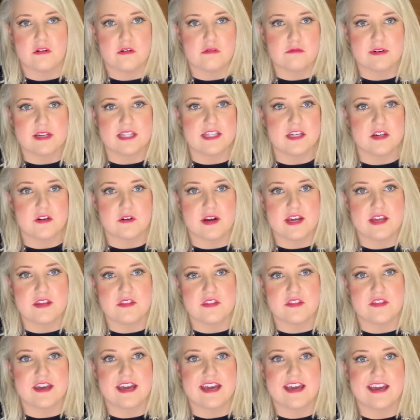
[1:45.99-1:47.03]
a really great
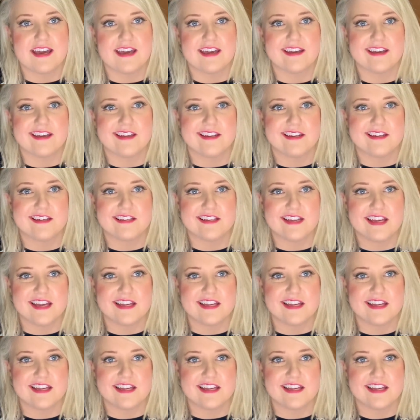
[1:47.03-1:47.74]
thing and